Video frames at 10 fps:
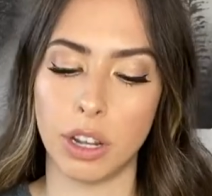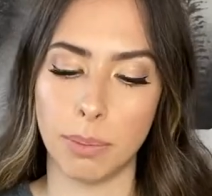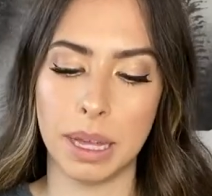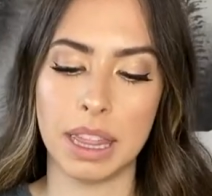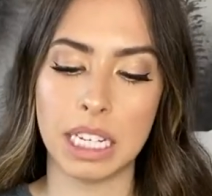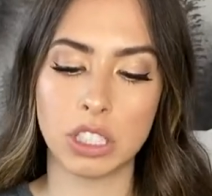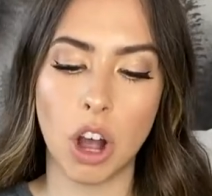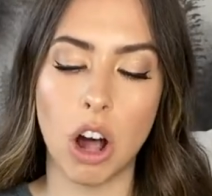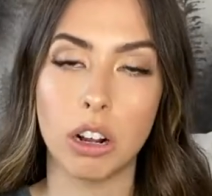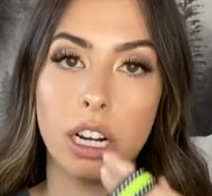But this
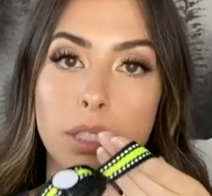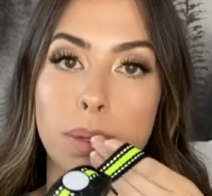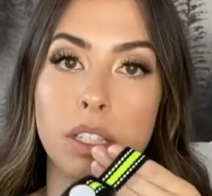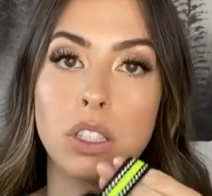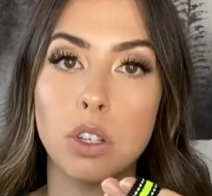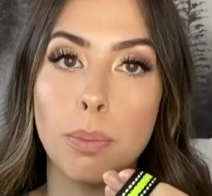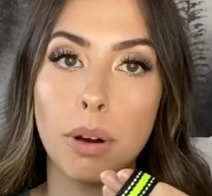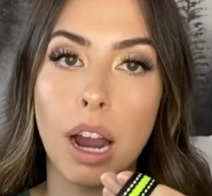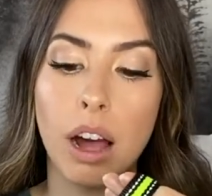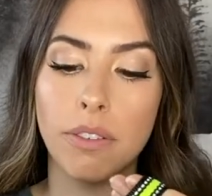collar has been super
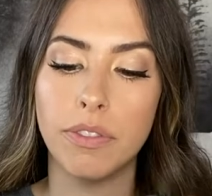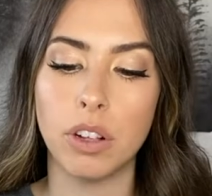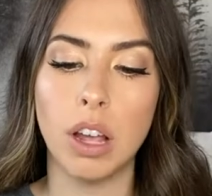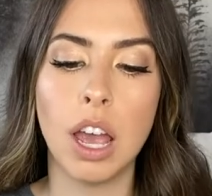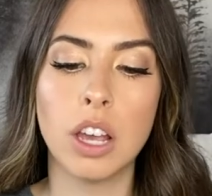helpful.